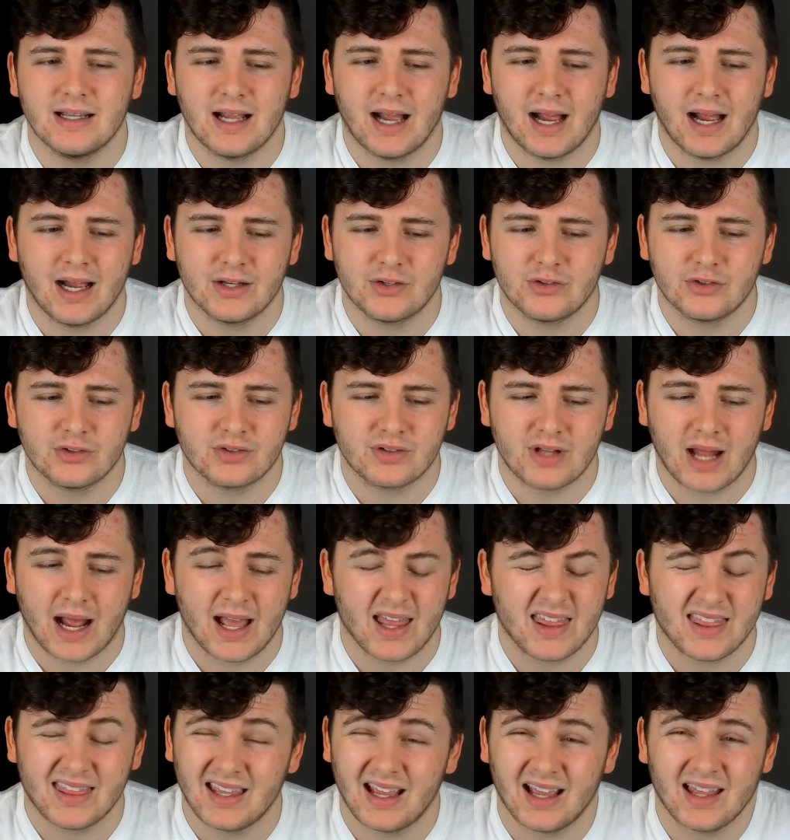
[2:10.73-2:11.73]
I
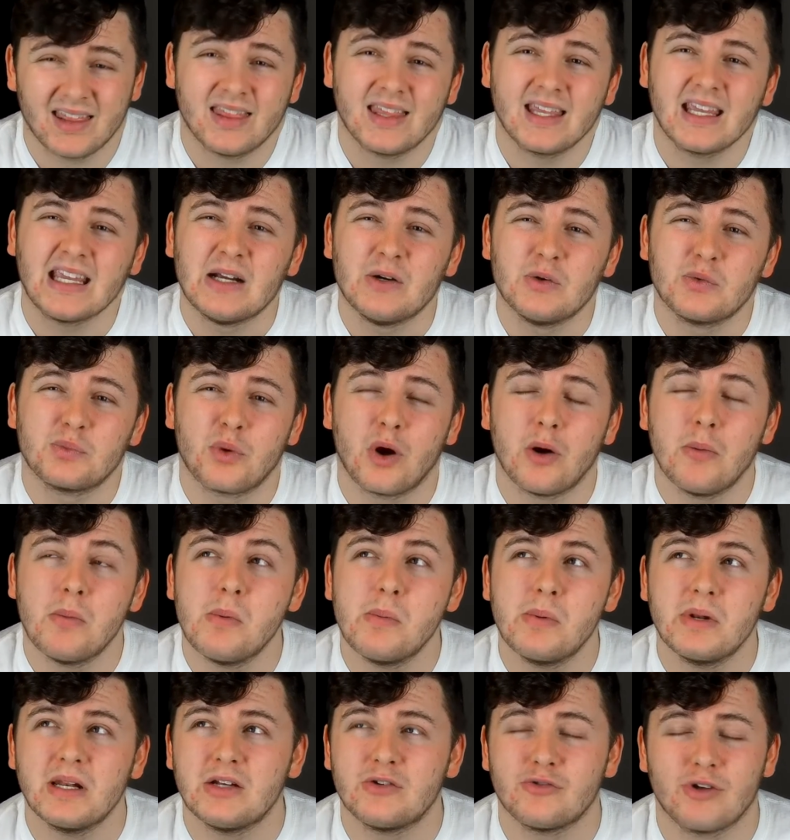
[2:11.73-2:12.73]
think it was
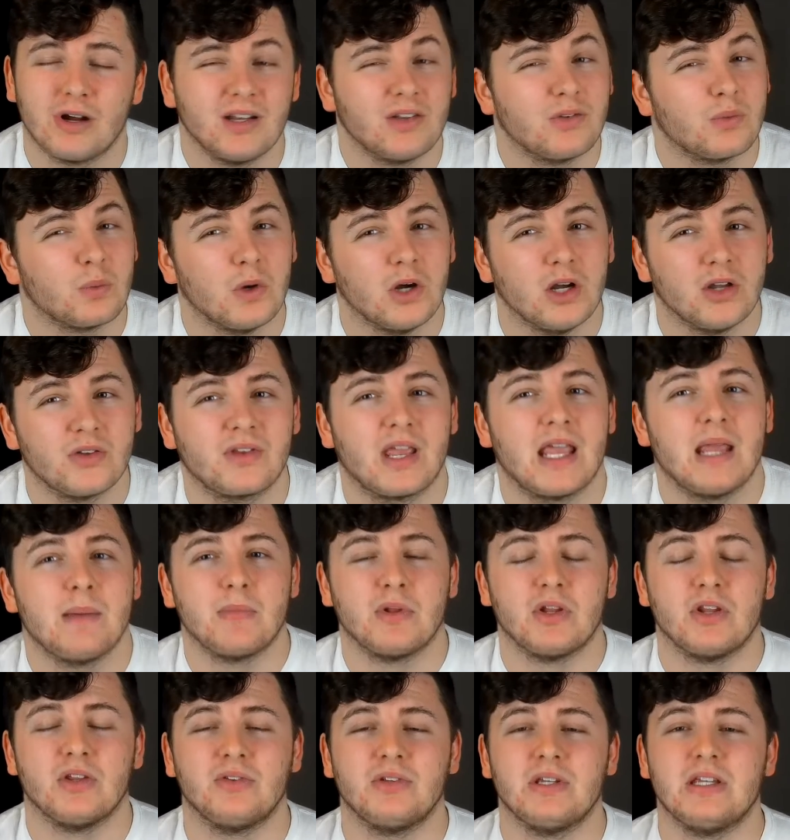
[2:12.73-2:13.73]
probably Trent's worst game
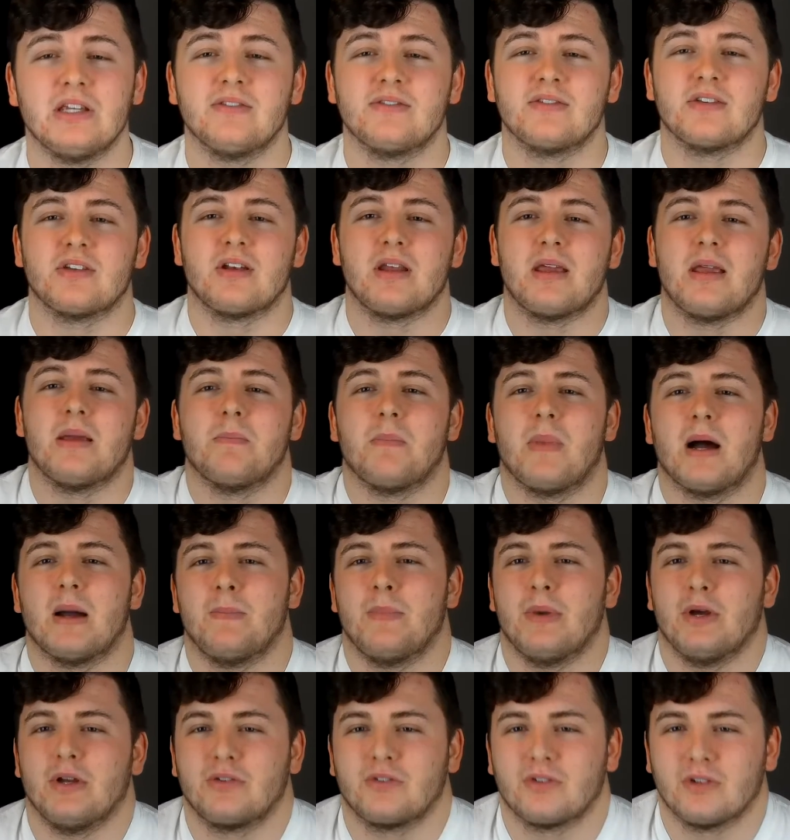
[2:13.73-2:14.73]
of the season in my
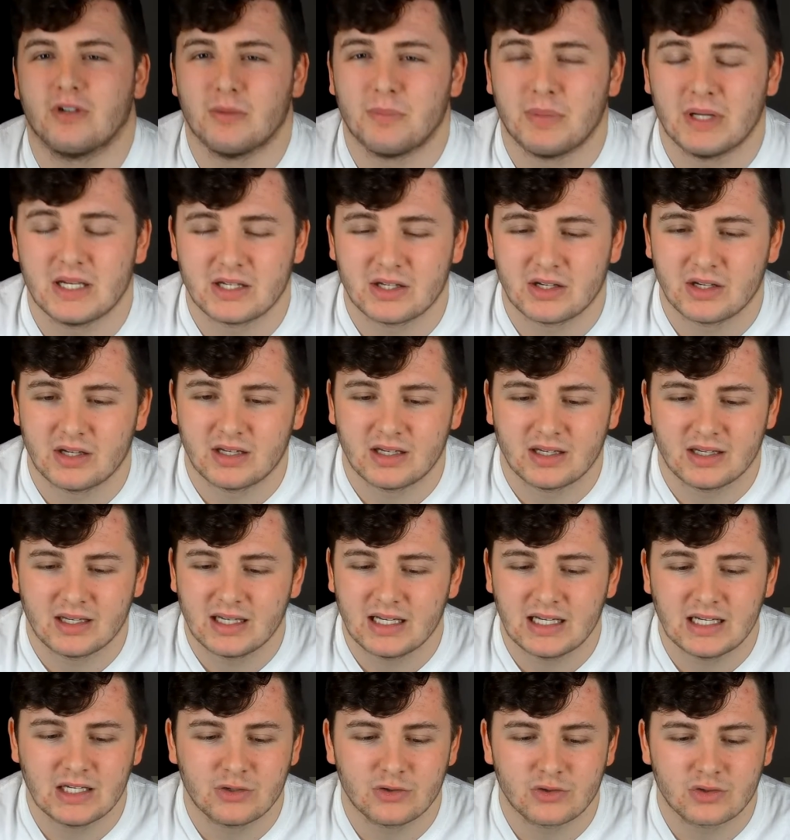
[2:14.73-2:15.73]
personal opinion.
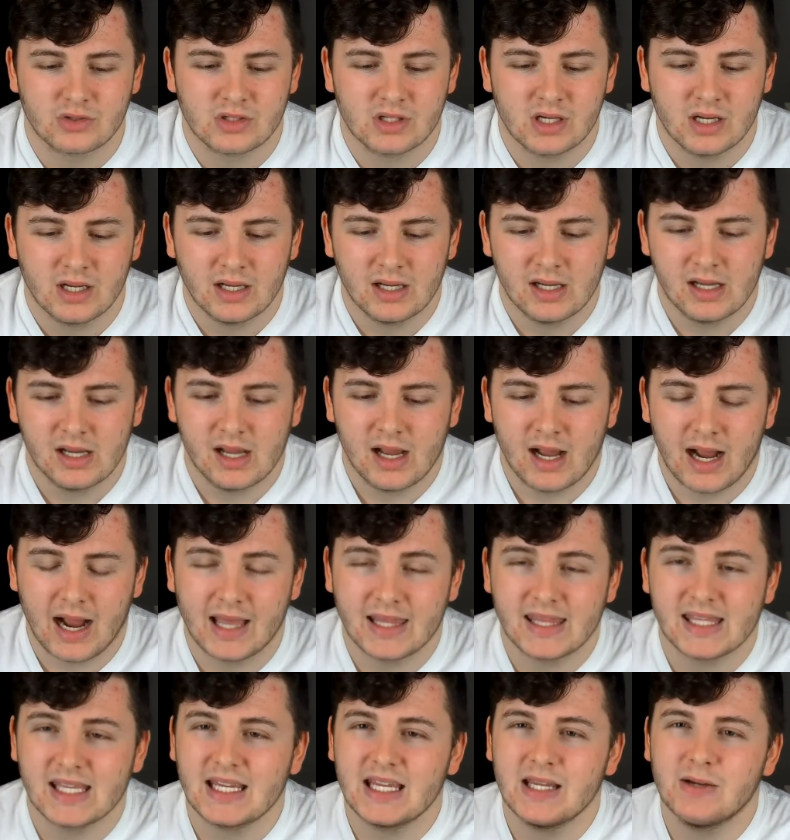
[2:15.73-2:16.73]
I
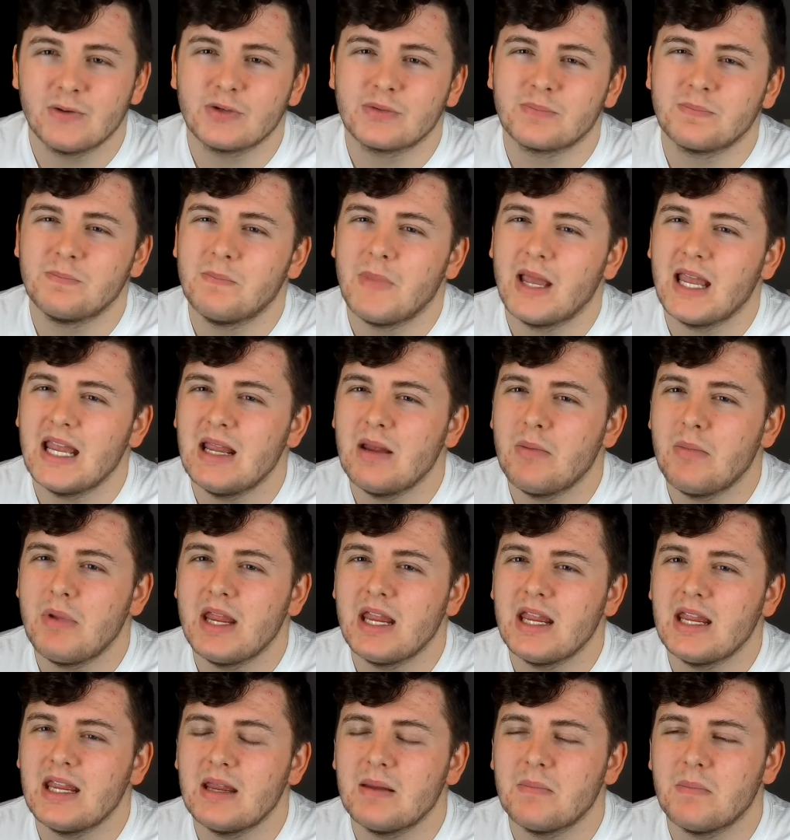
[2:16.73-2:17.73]
think it was
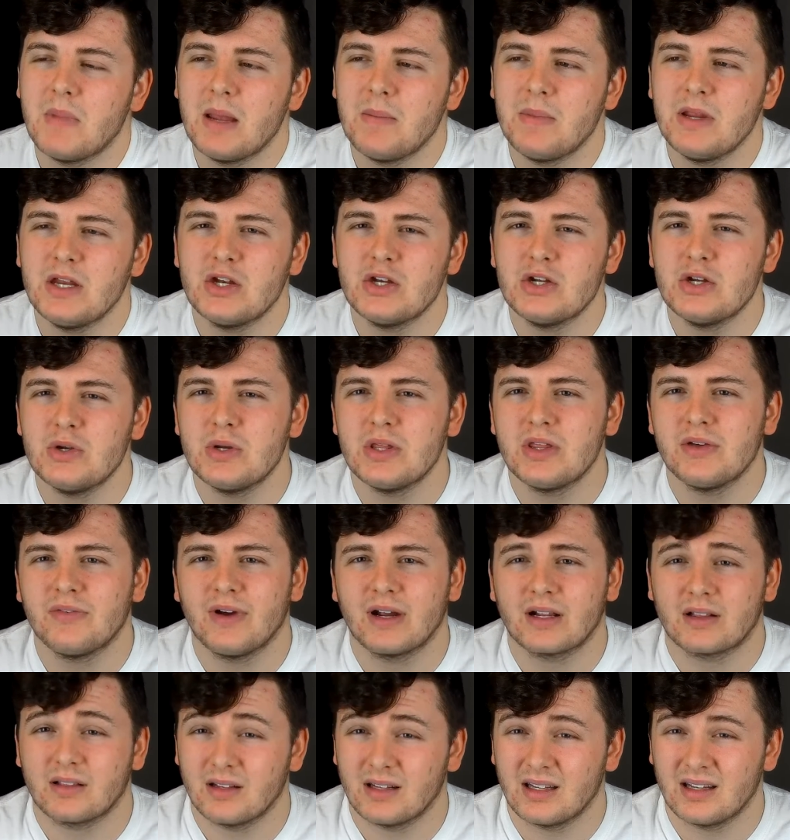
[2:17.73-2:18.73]
maybe to do with the
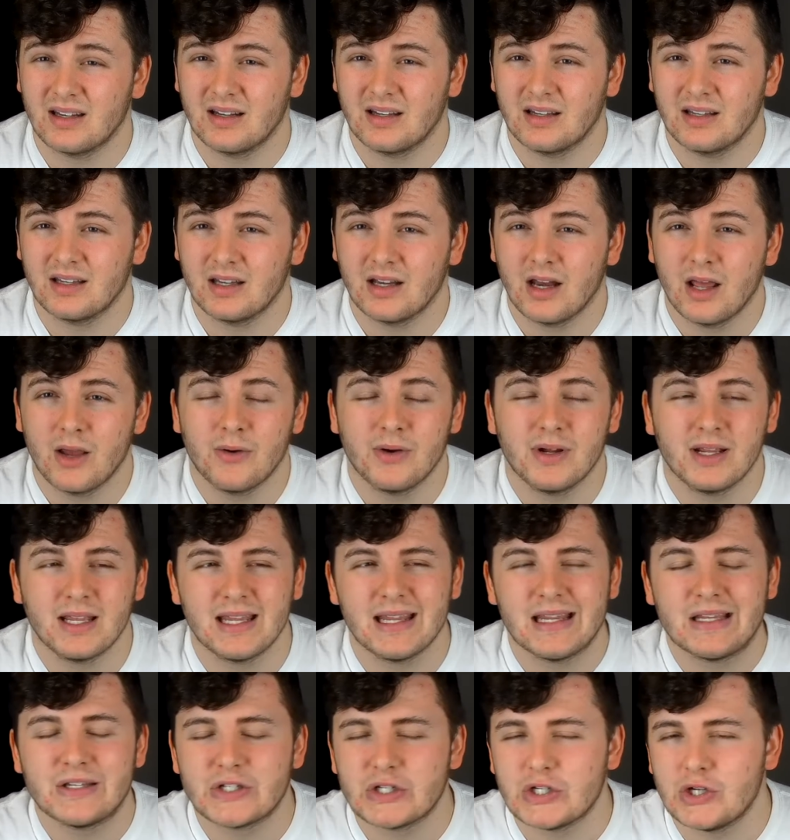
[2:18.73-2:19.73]
fact that, you know,
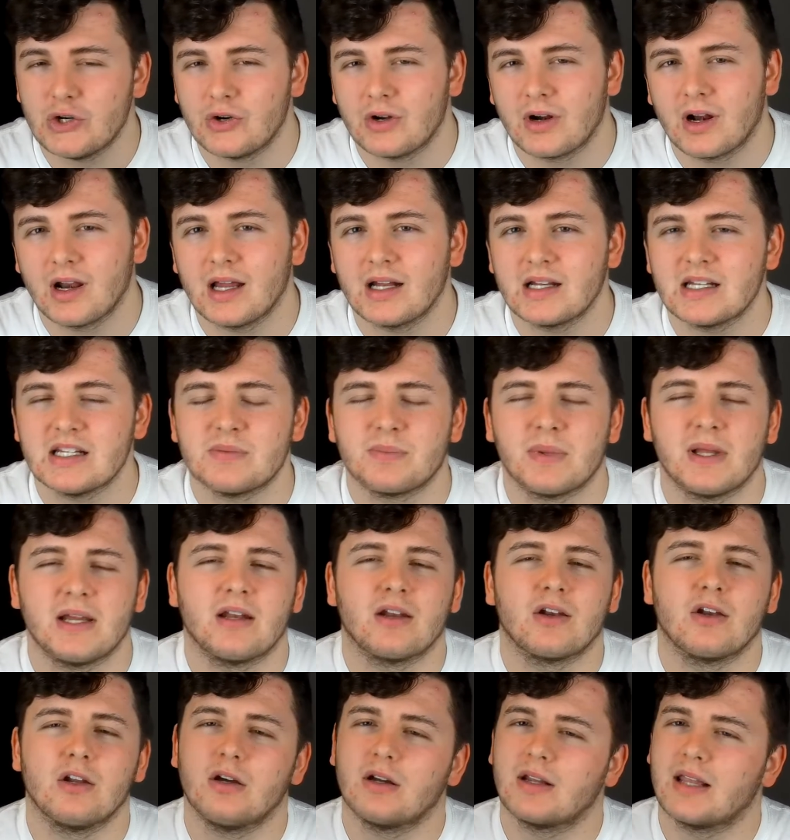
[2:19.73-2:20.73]
he is a young lad, he's played
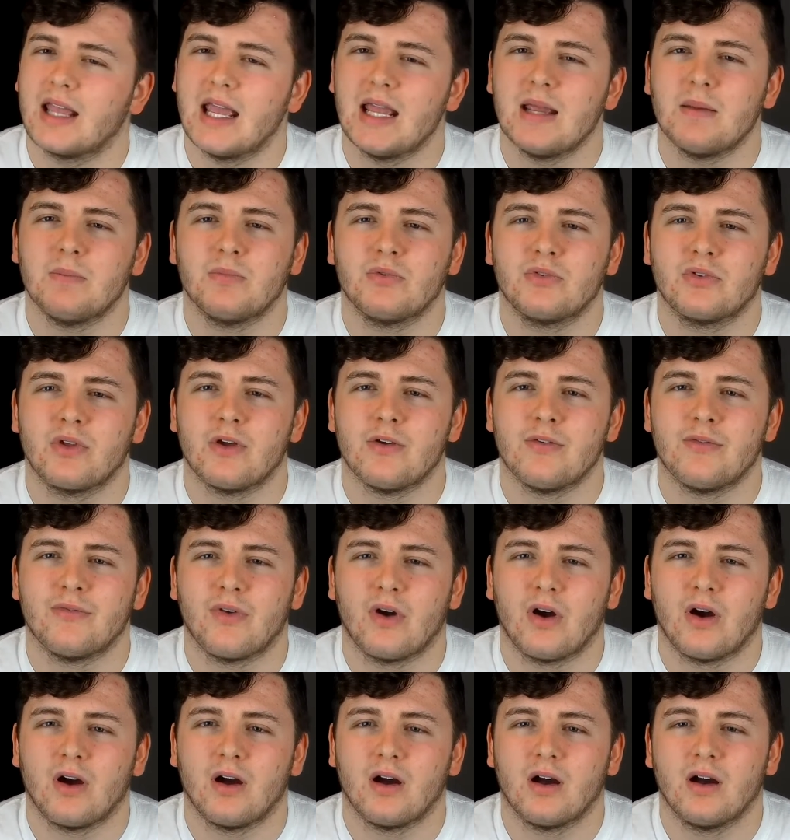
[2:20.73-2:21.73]
a lot of games so
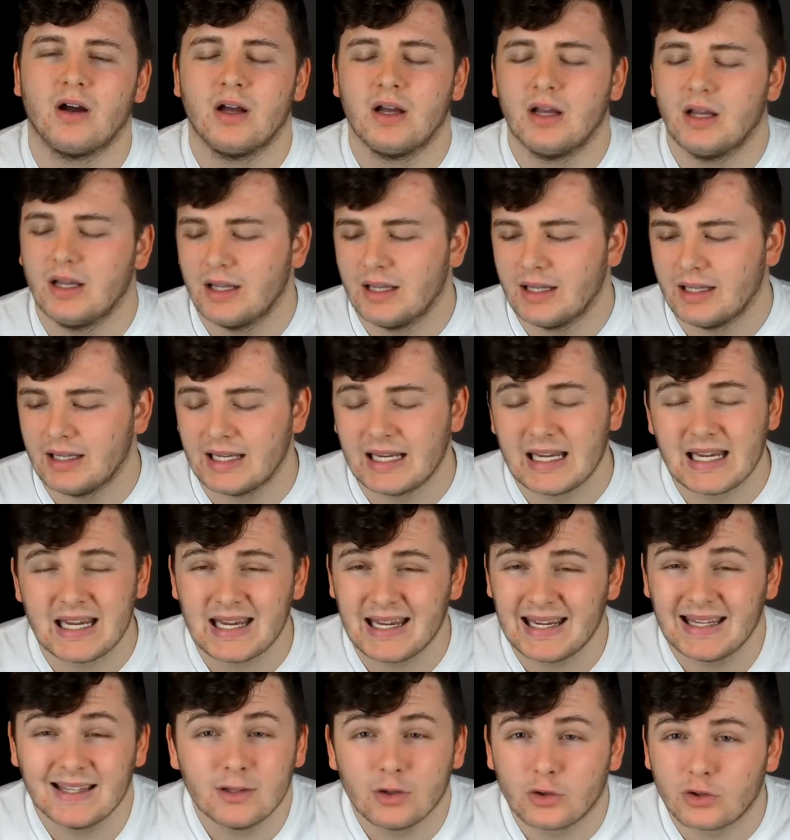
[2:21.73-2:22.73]
far.
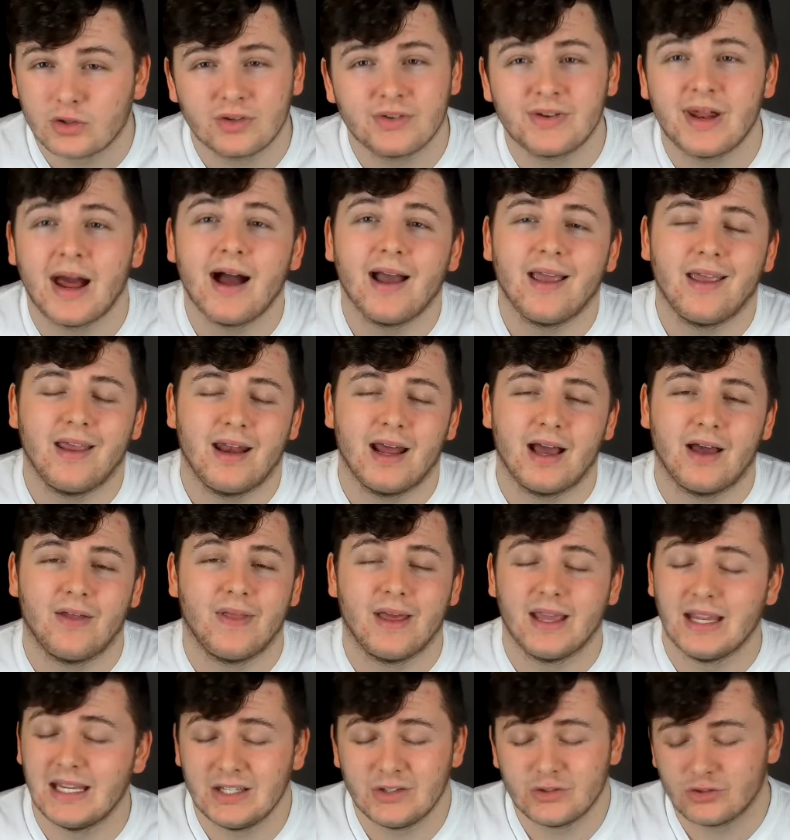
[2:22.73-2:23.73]
He looked tired out there.